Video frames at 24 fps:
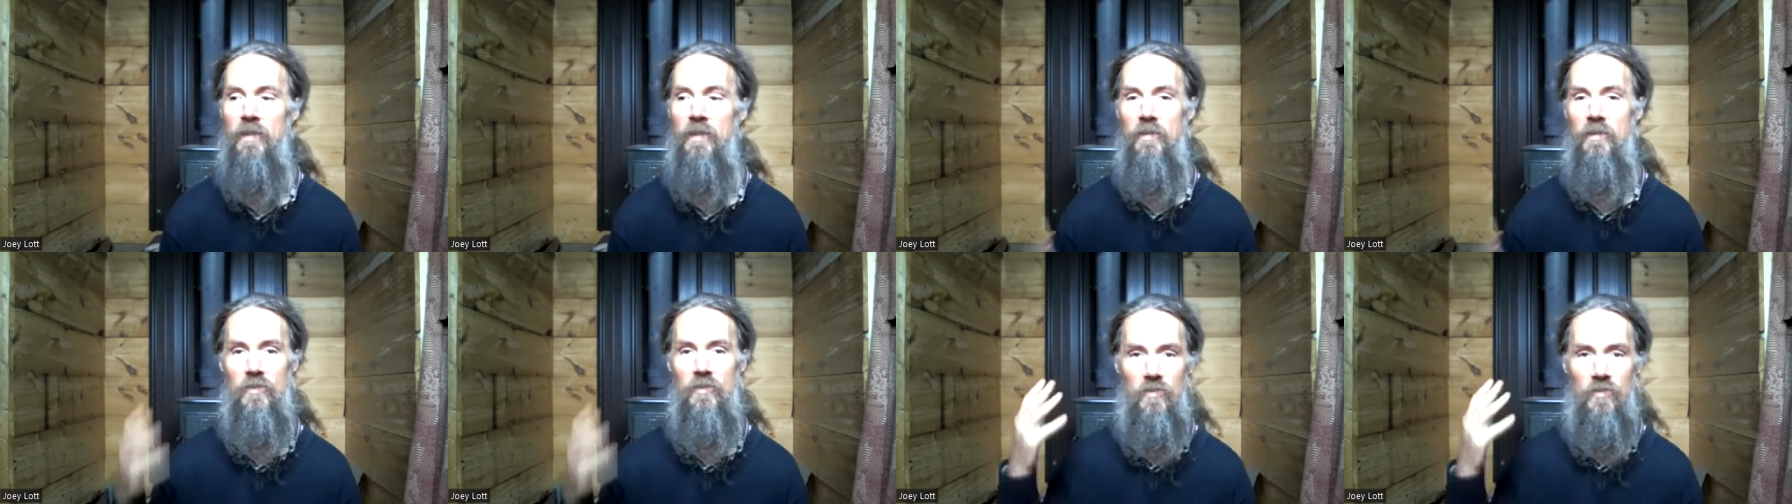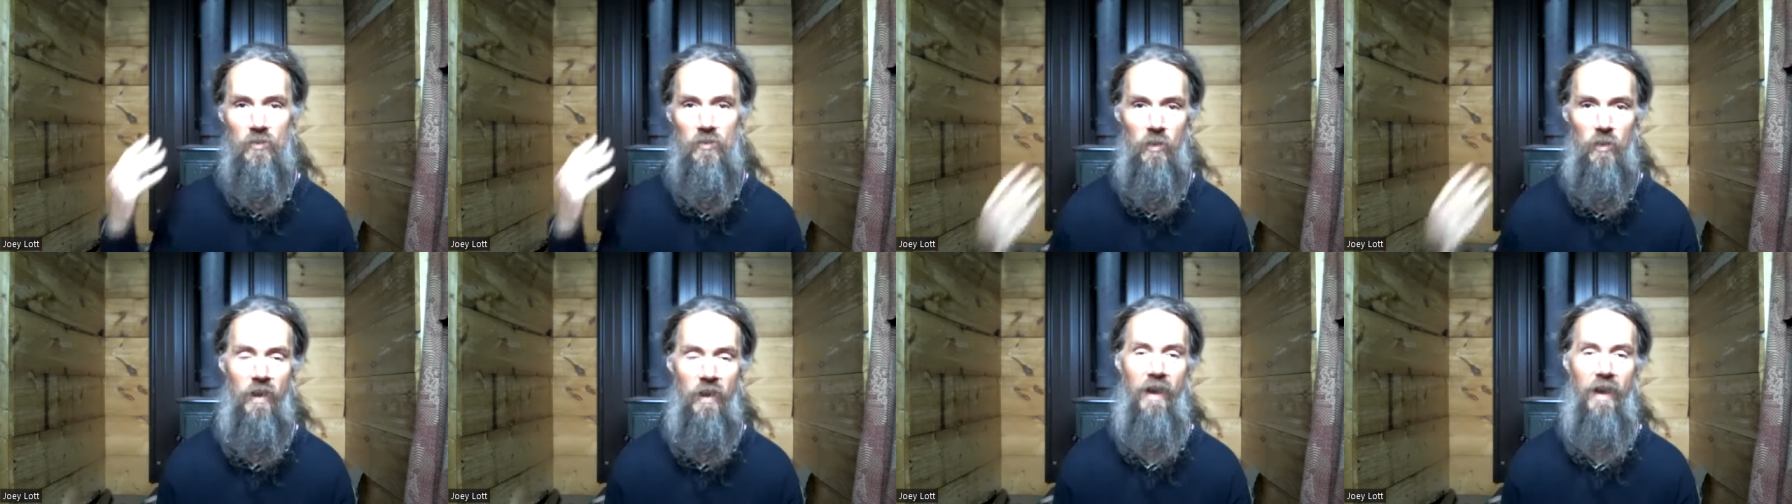Because
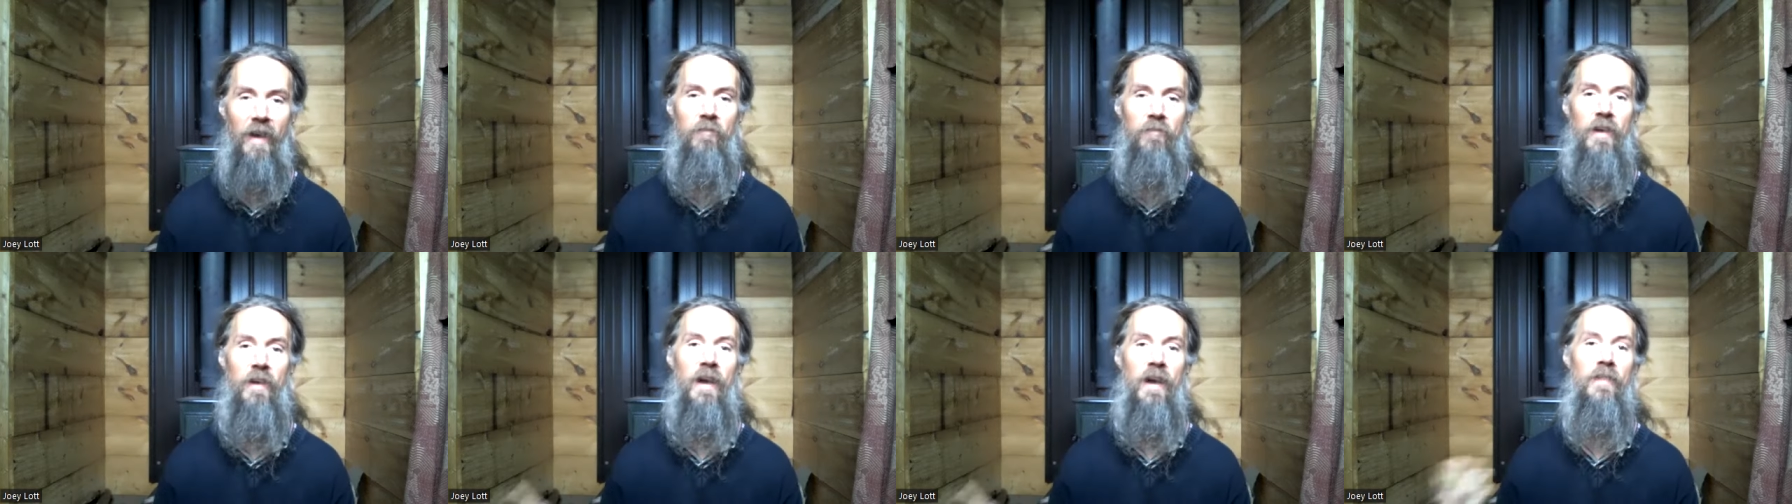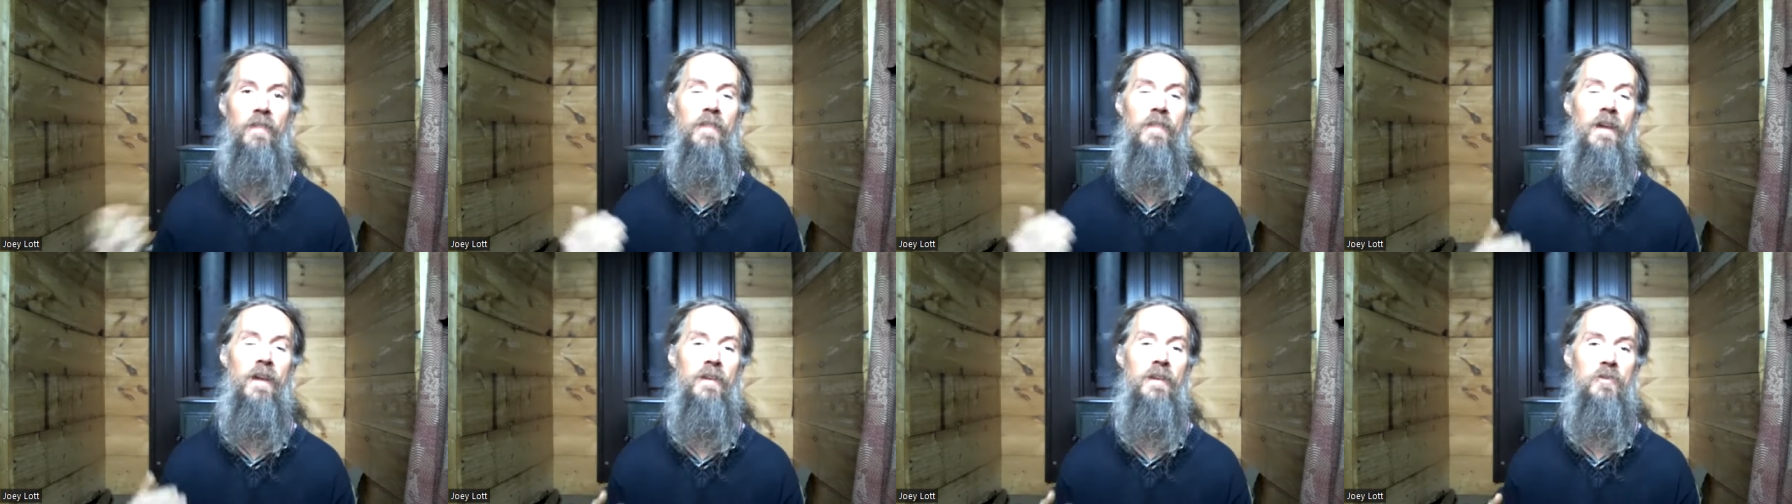you have
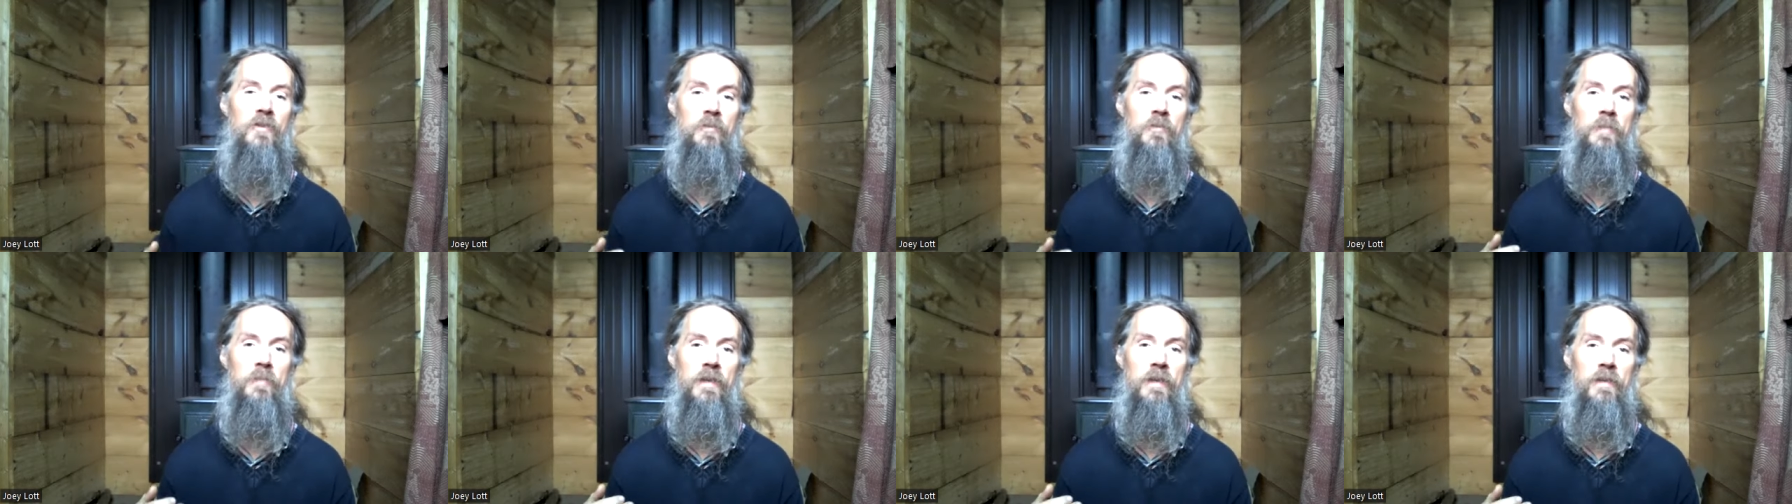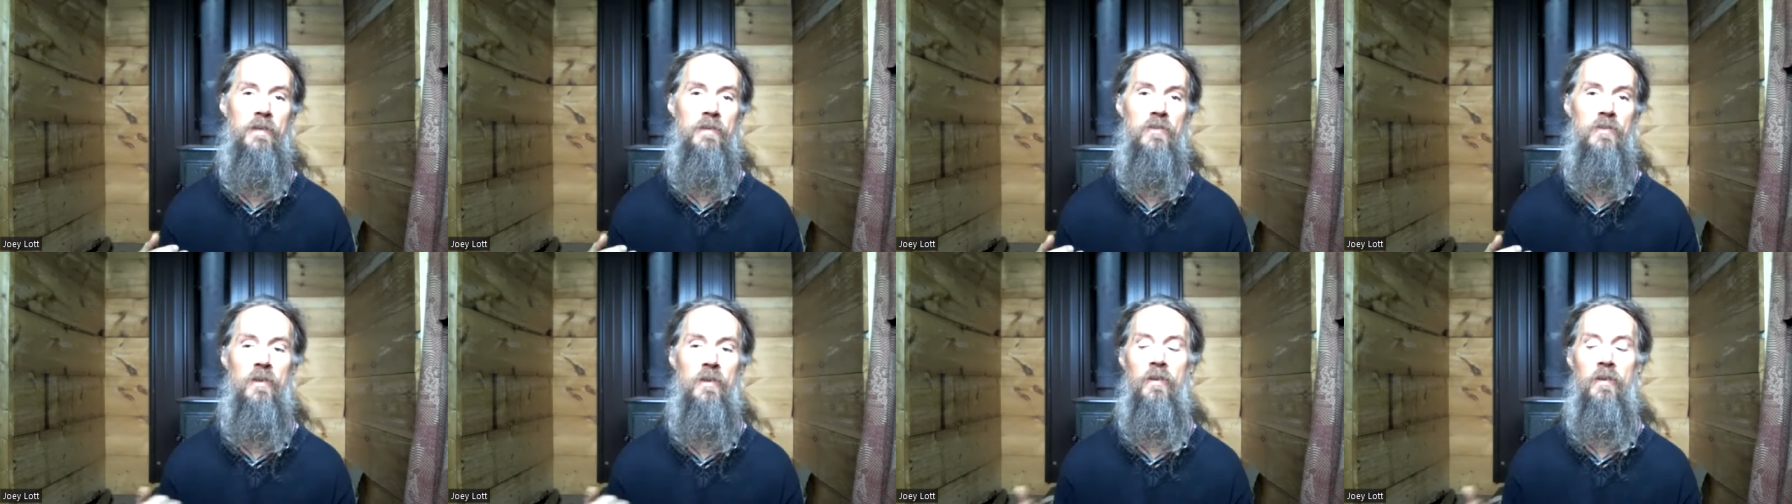had that
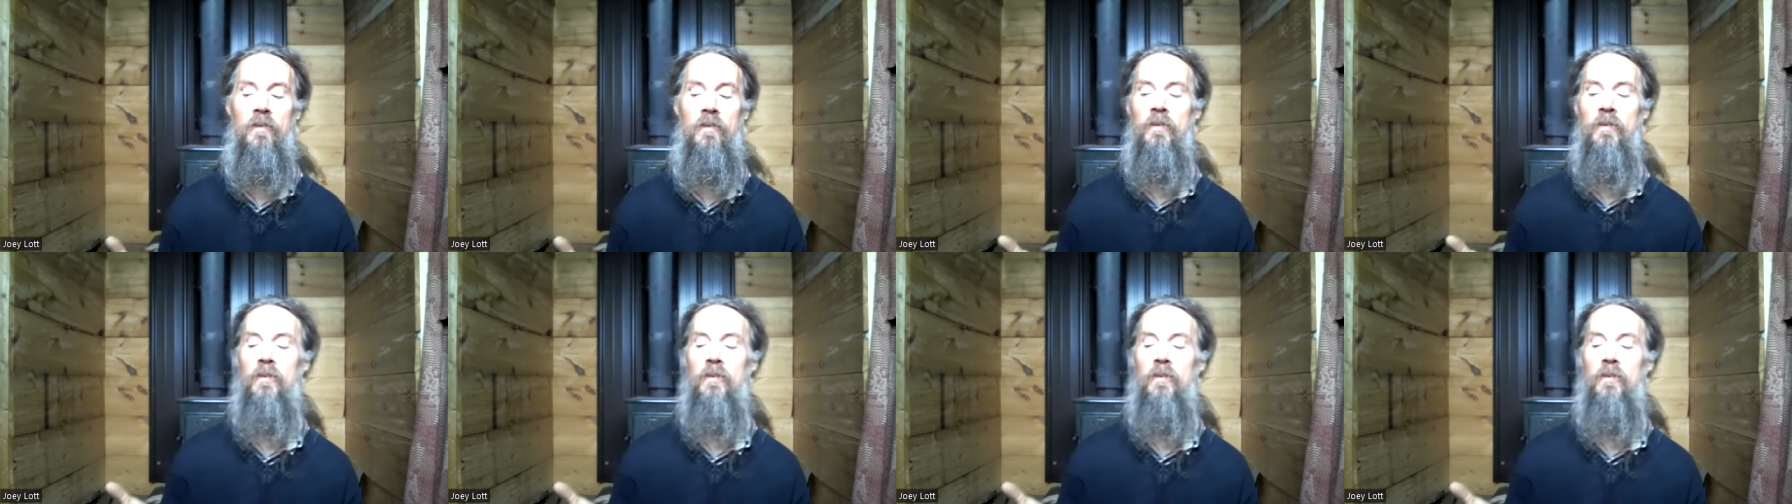experience.